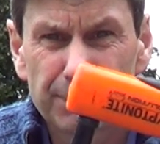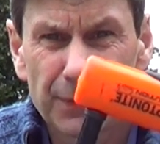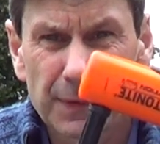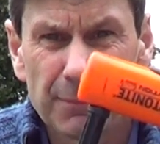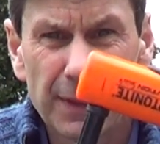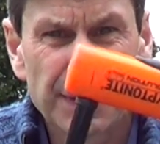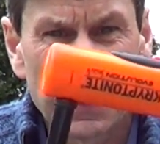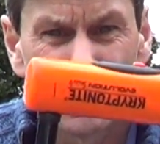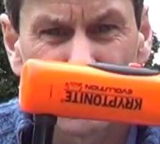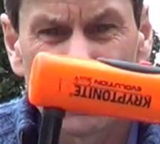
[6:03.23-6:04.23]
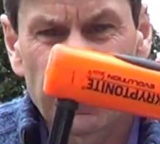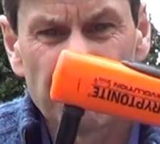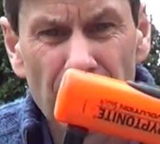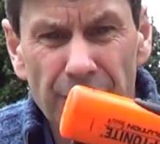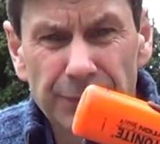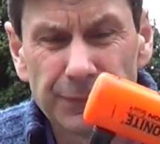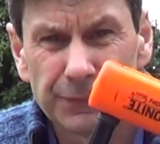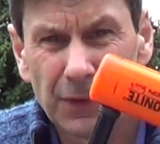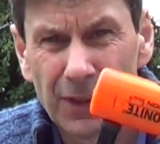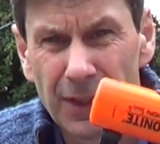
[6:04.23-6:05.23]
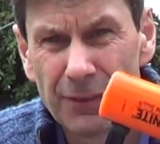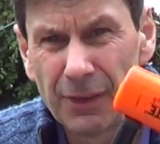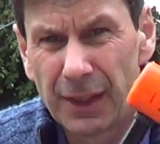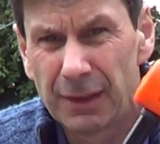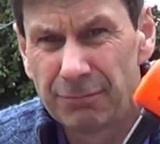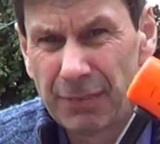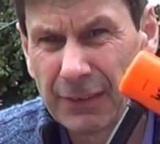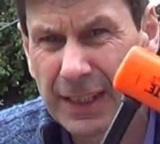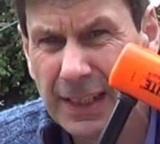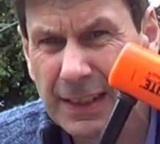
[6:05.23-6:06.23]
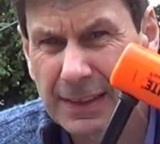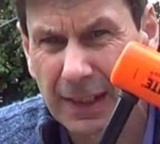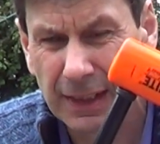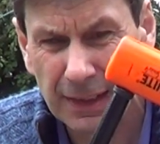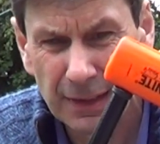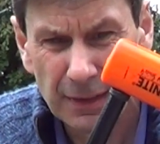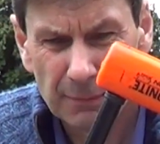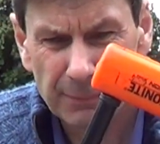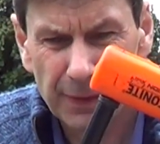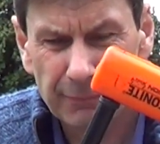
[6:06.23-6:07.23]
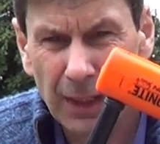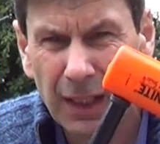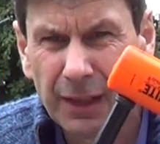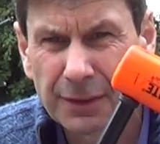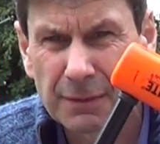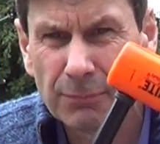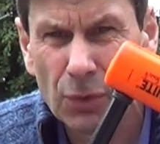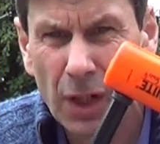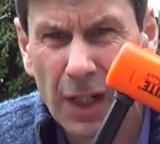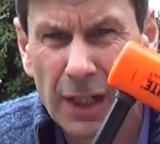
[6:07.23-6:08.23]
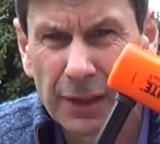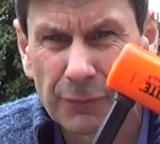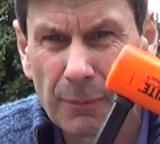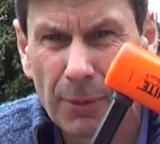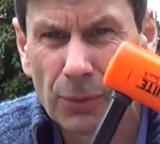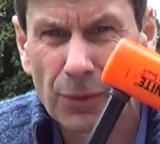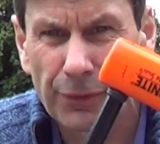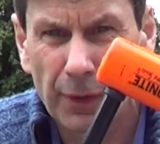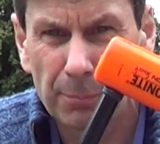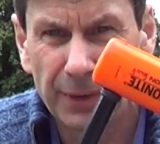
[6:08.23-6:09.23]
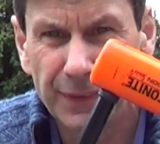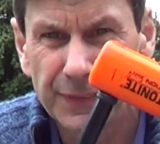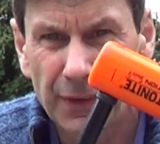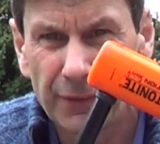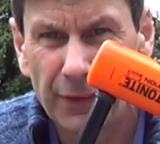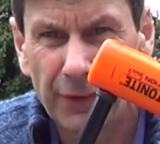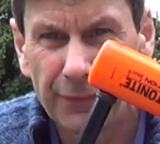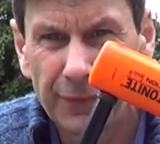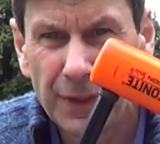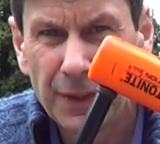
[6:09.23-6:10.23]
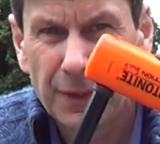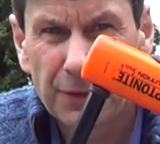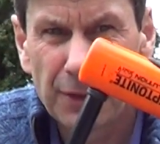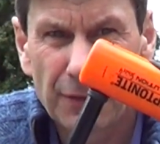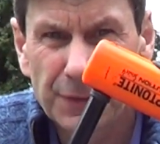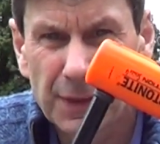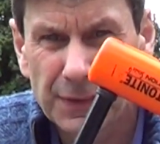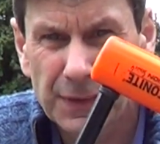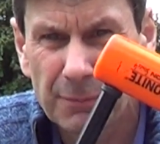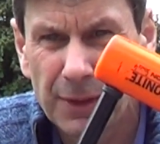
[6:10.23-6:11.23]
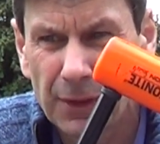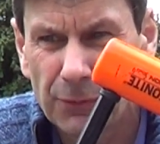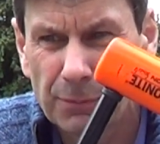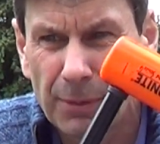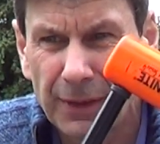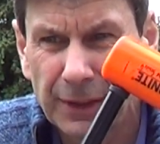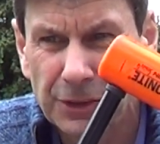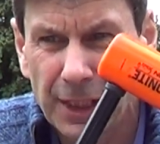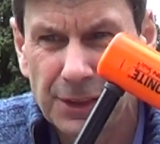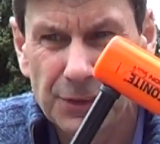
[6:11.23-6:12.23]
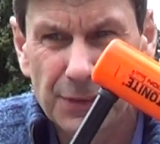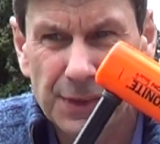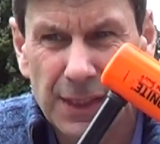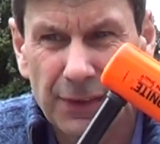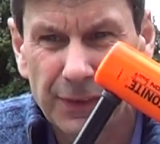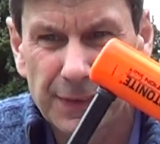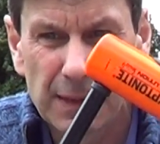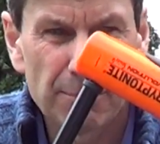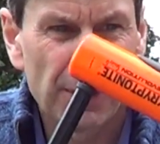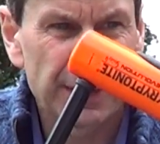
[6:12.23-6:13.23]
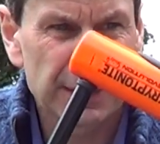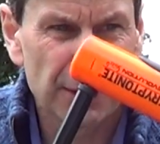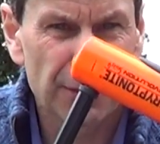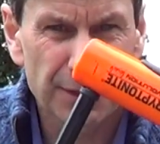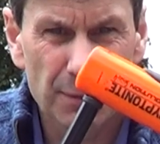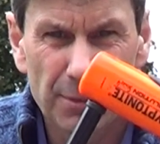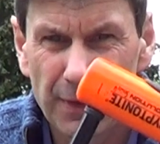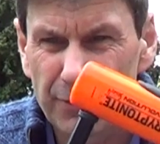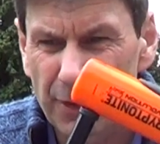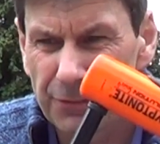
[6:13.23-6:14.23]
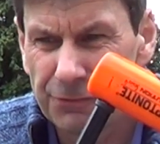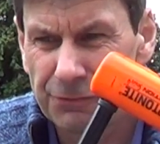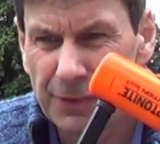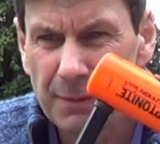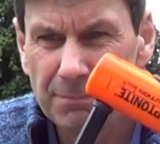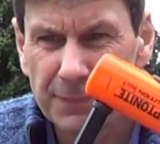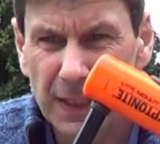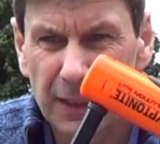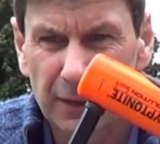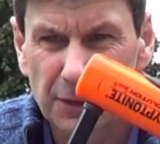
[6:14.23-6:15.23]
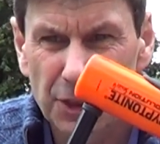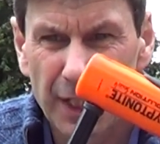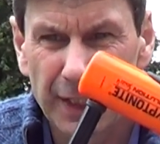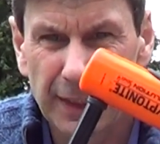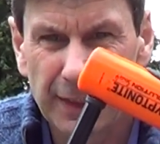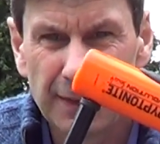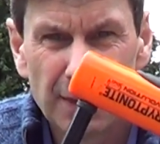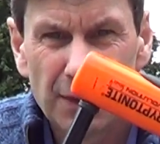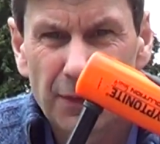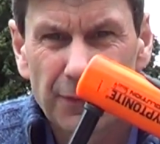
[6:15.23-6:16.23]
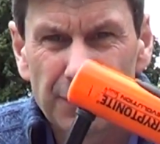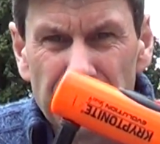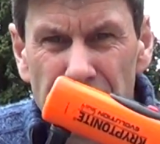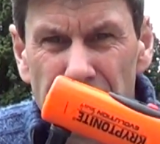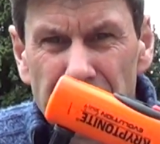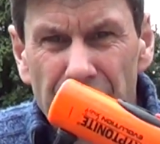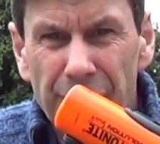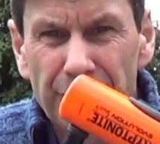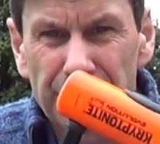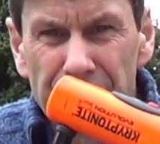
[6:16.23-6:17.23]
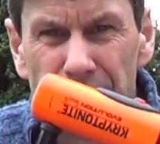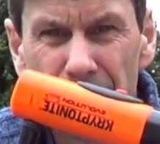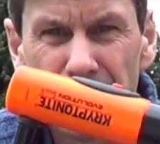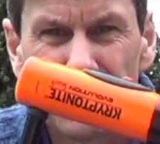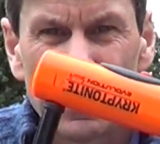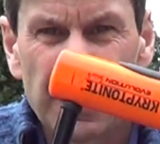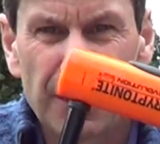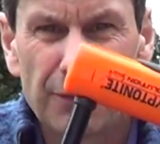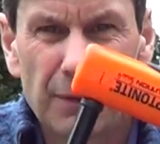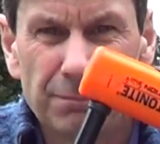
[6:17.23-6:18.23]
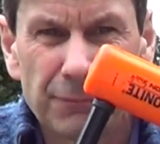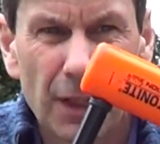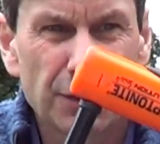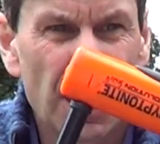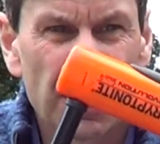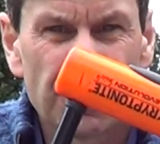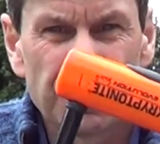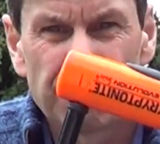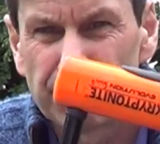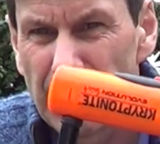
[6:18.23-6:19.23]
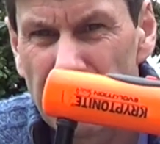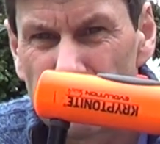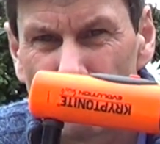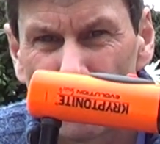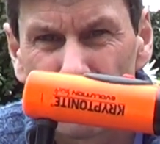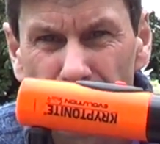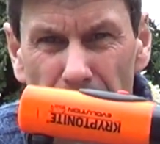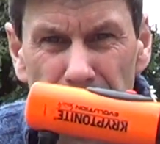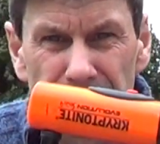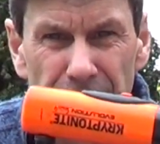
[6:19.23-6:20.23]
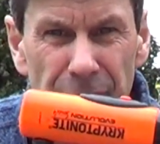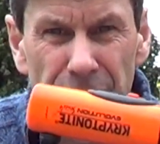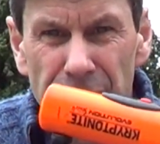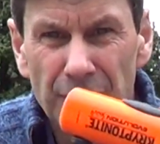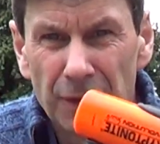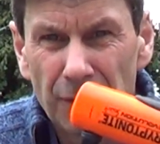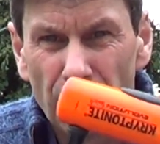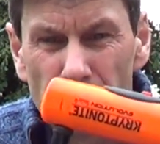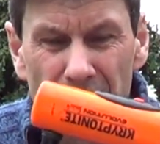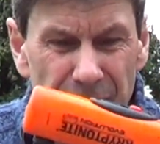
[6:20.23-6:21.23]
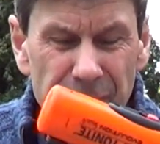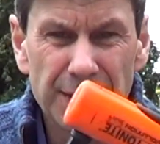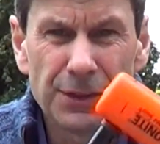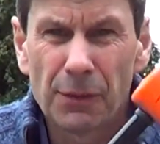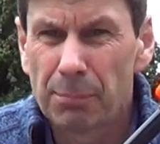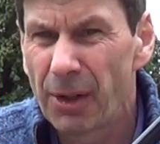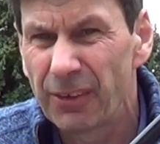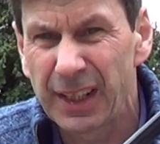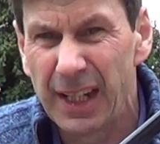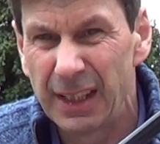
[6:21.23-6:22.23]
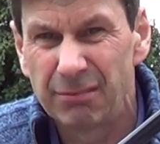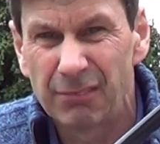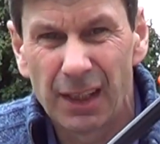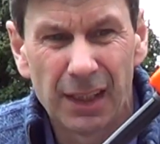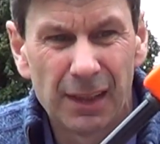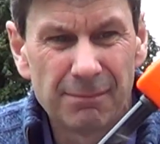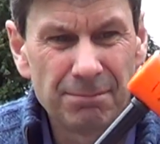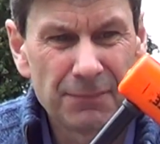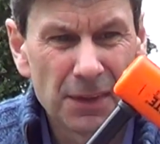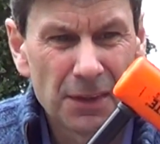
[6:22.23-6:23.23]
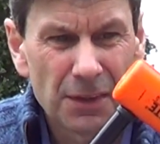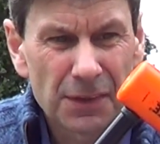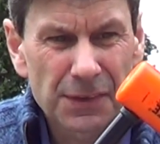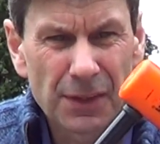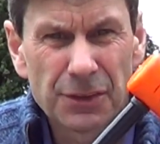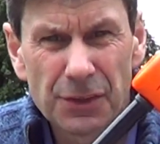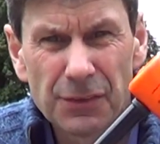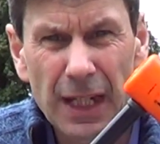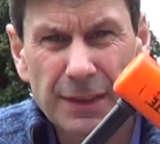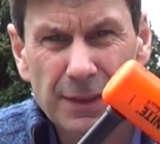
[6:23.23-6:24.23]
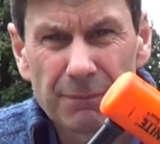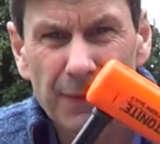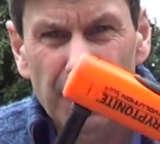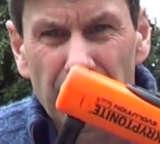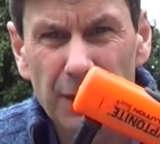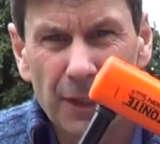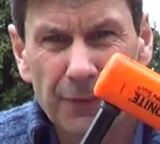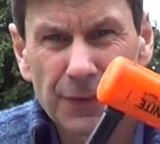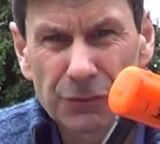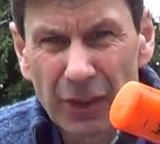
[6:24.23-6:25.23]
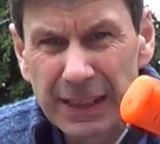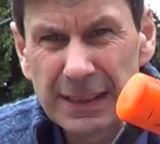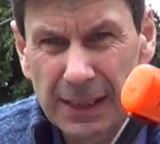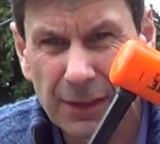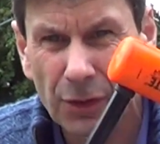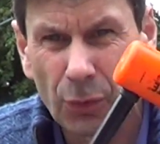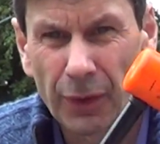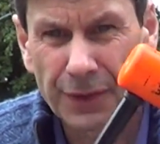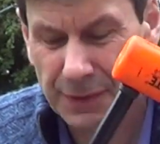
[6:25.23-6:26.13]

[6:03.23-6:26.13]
possibility to cut them off, you know, very easily, but more harder with bolt croppers on you know, some of the old bike chains you see. I see bikes locked up and they've got a flimsy little chain that you could cut through with, you know, a good pair of bolt croppers that you could almost fit in your pocket. So do get something, you know, that's rated and quite